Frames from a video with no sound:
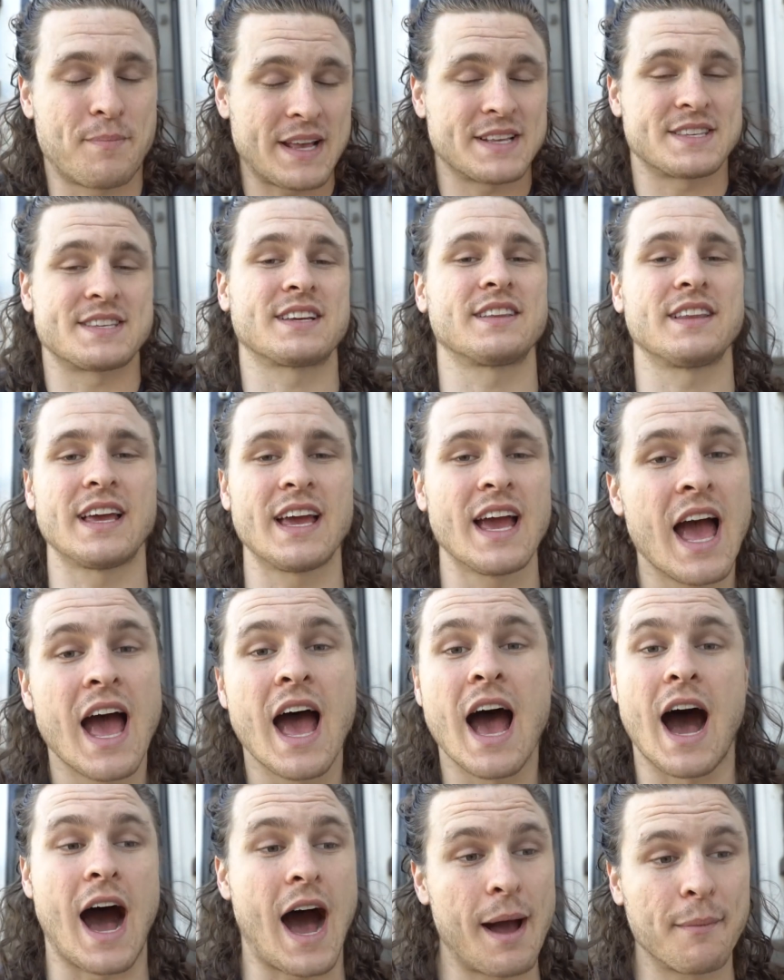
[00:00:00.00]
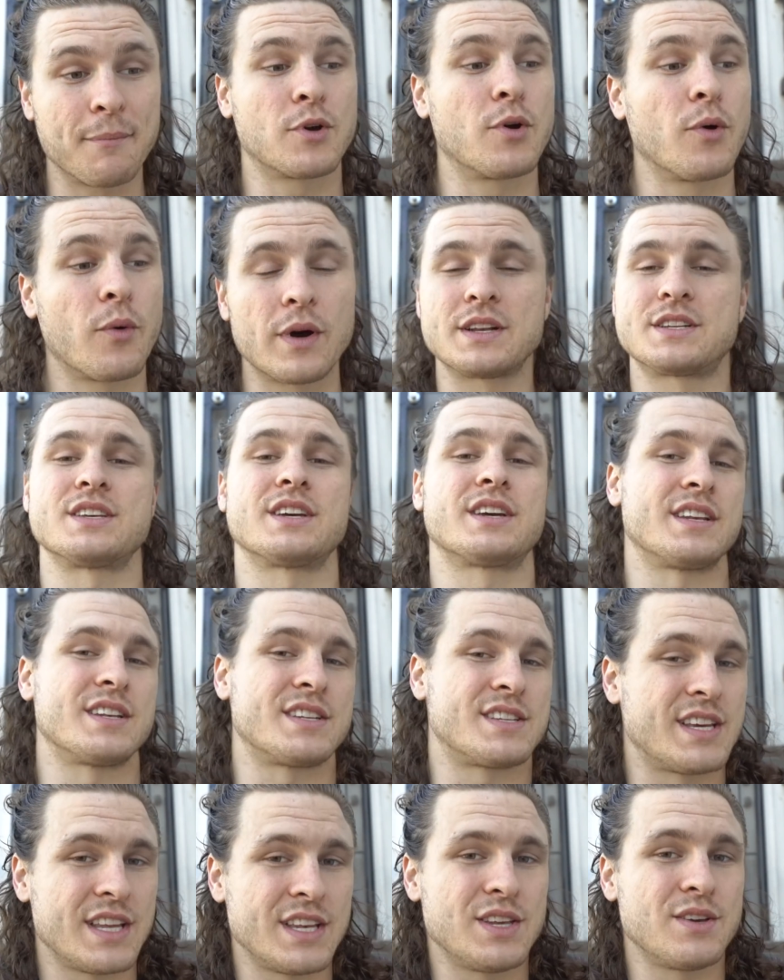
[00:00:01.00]
basically I'm going to
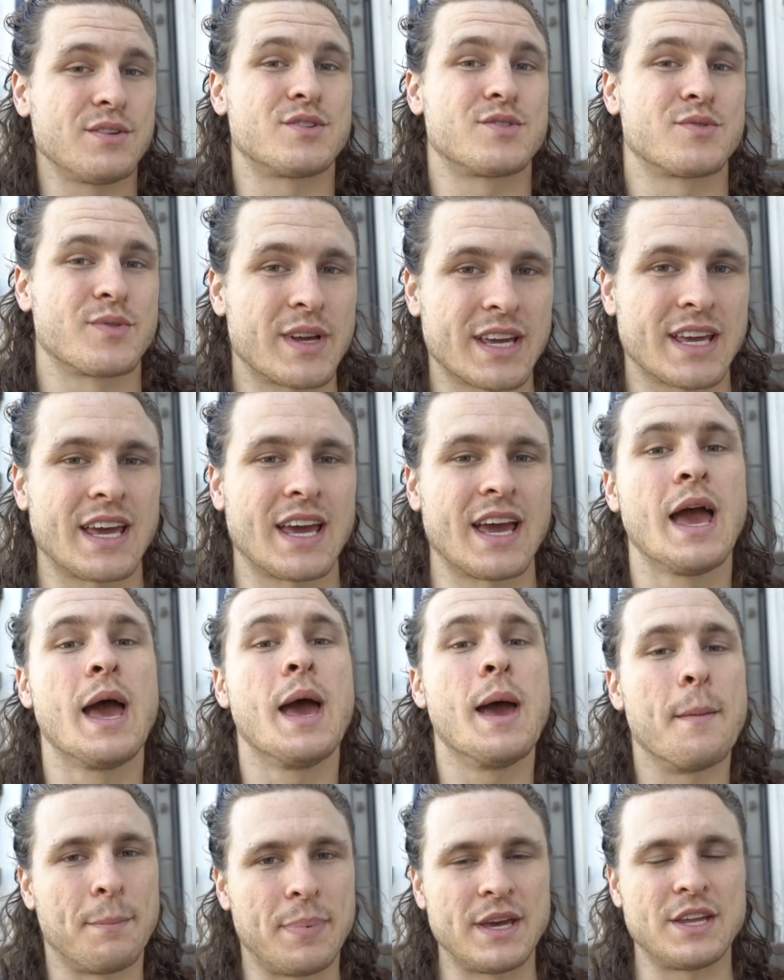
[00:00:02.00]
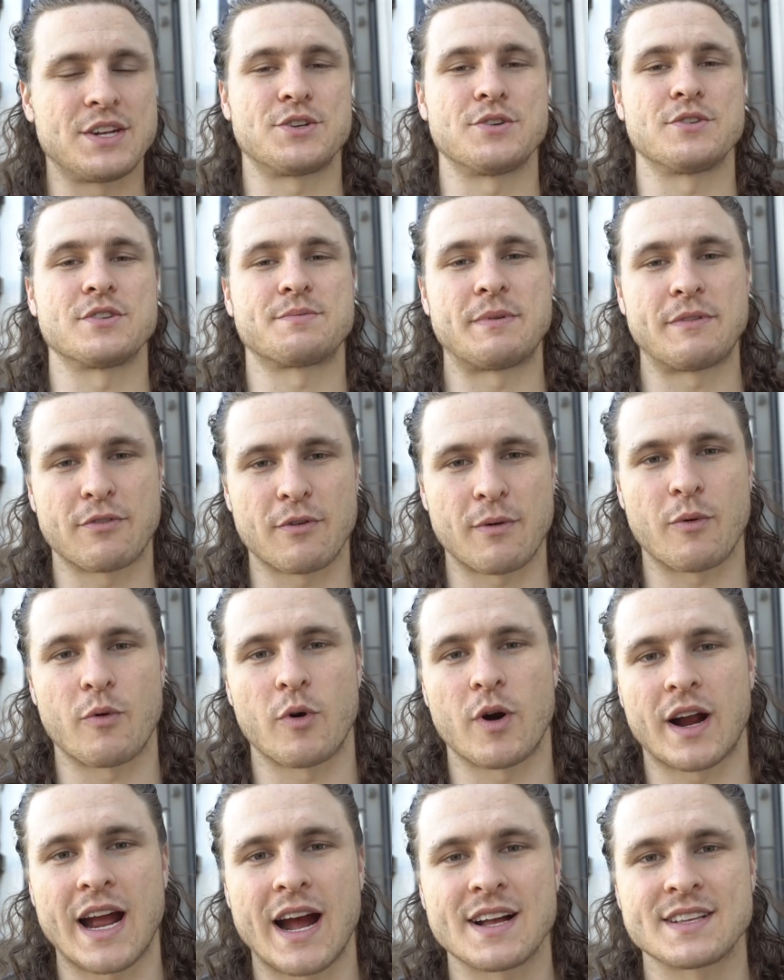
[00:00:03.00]
continue drinking beet juice before my
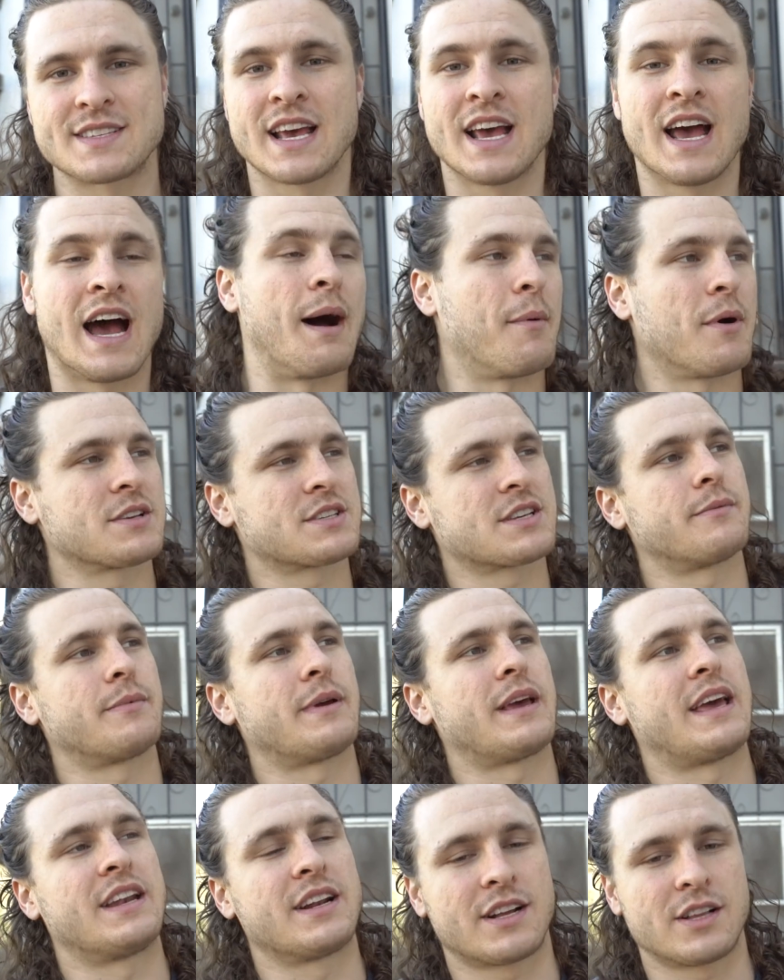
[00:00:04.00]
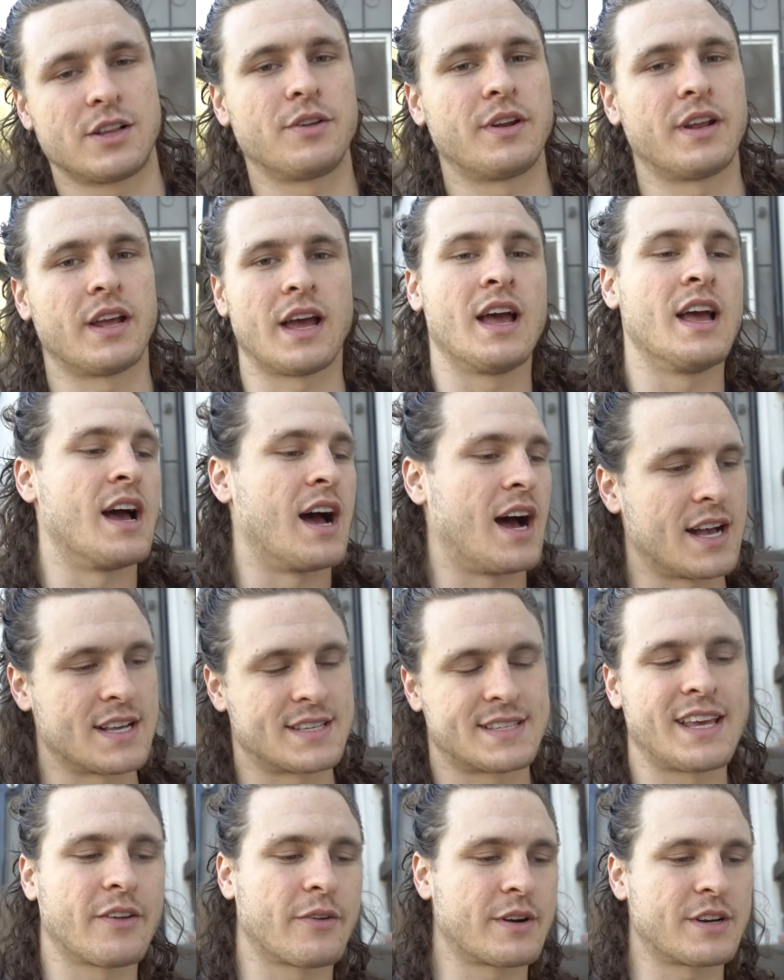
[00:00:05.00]
workouts. I'm also going to be including uh,
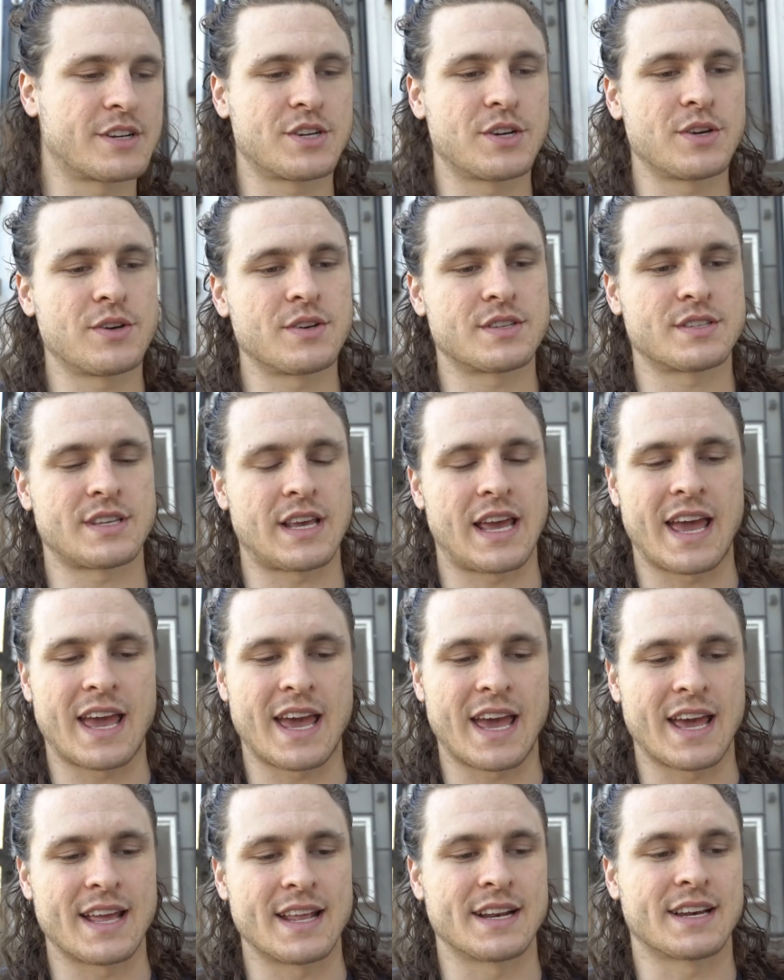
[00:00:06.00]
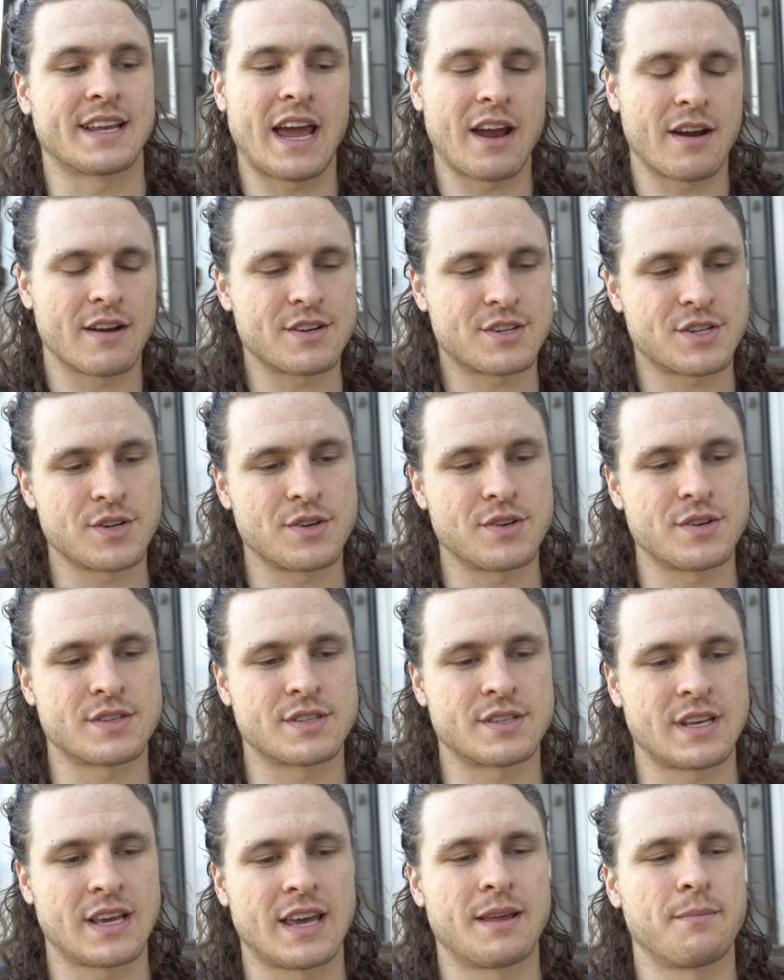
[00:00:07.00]
celery juice and carrot
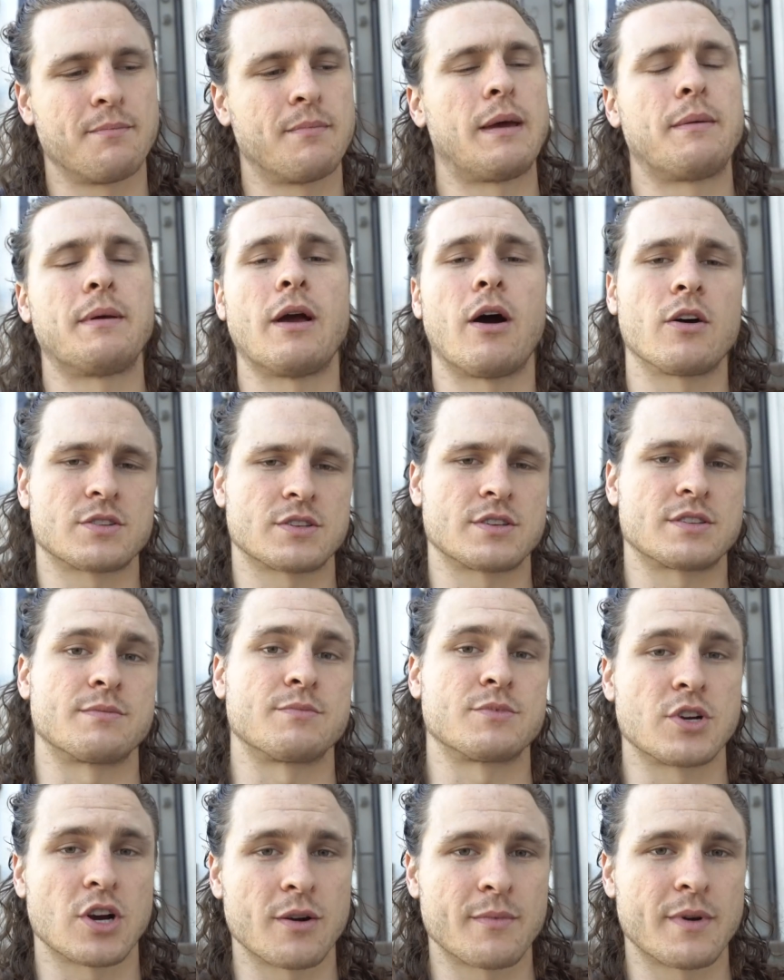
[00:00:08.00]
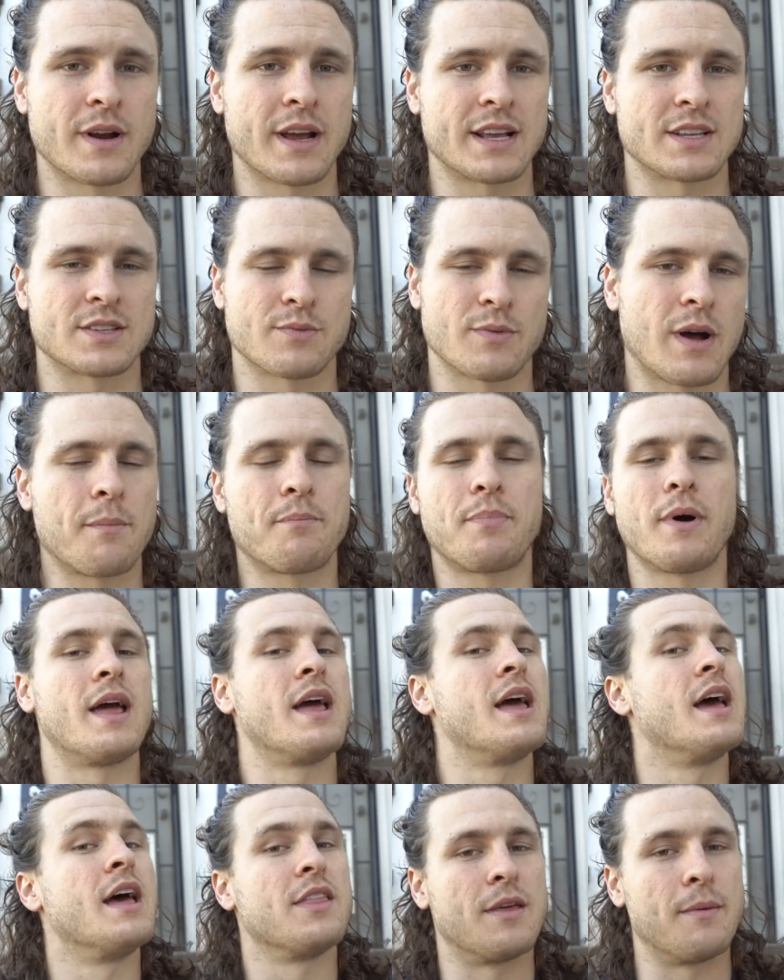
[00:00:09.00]
juice and maybe also some turmeric as well, but
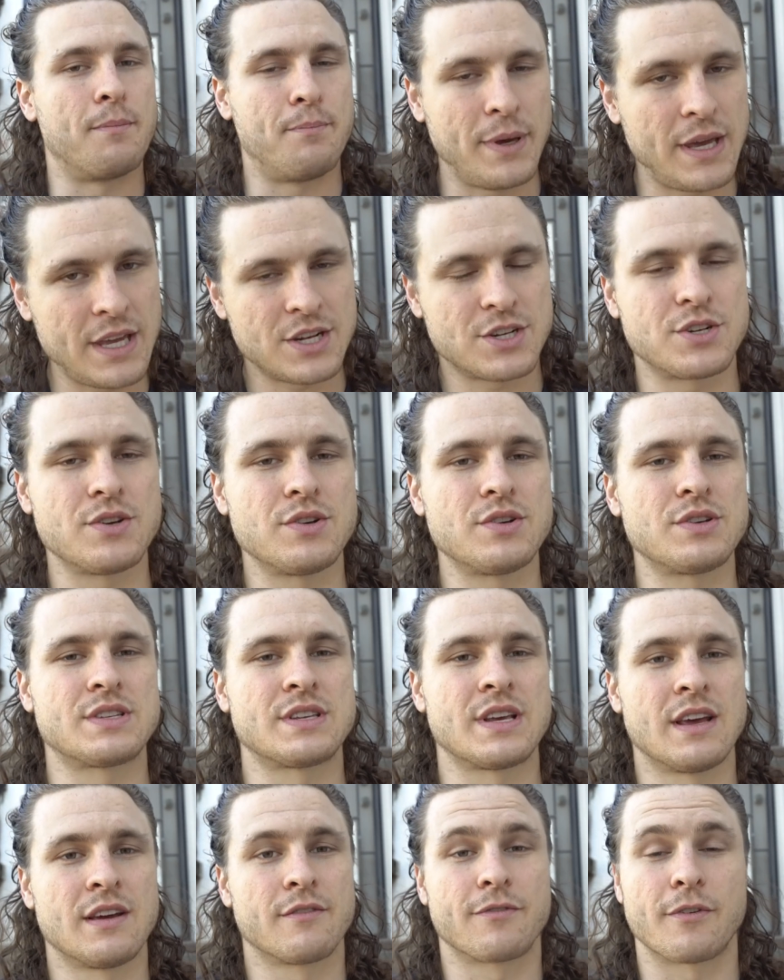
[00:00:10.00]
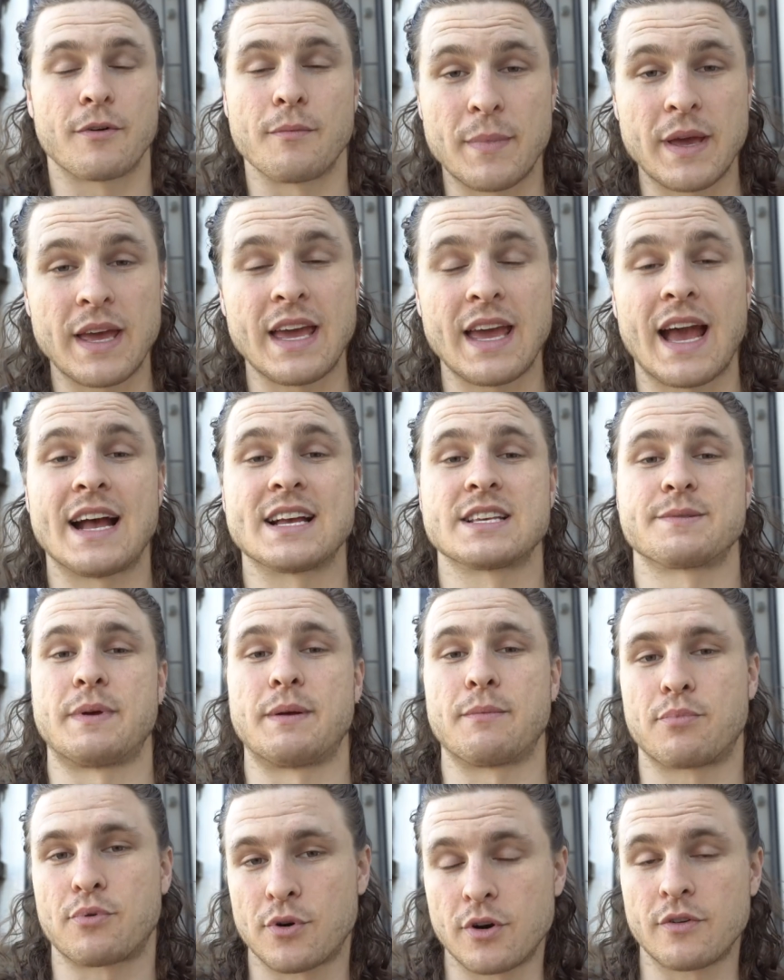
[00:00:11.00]
the beet juice for me has
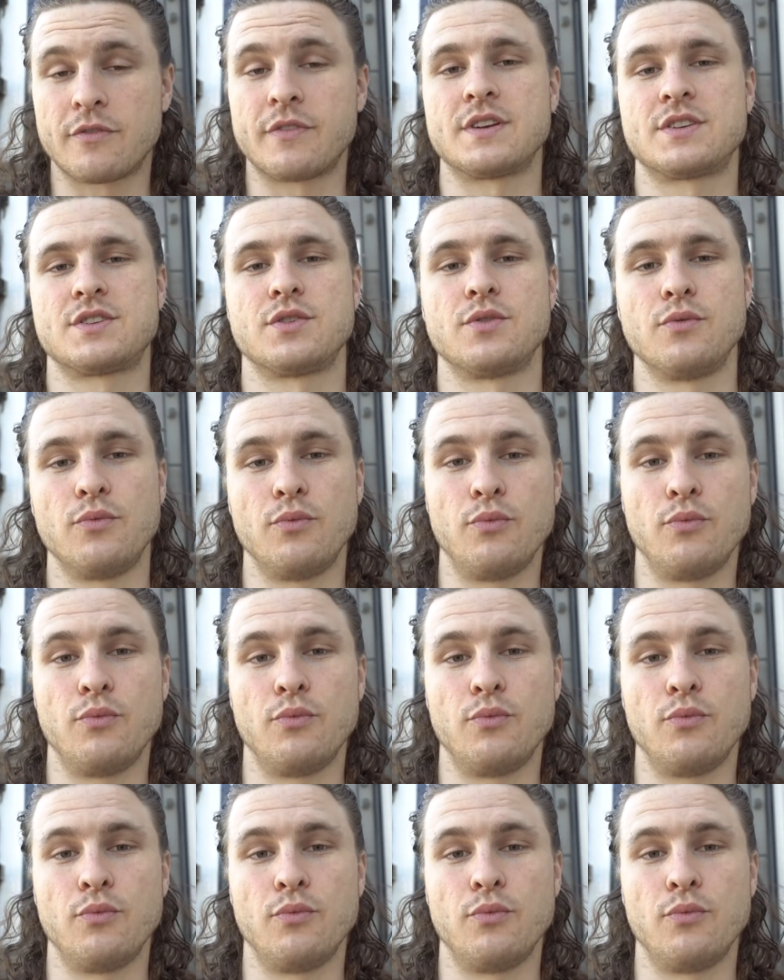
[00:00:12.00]
been proven to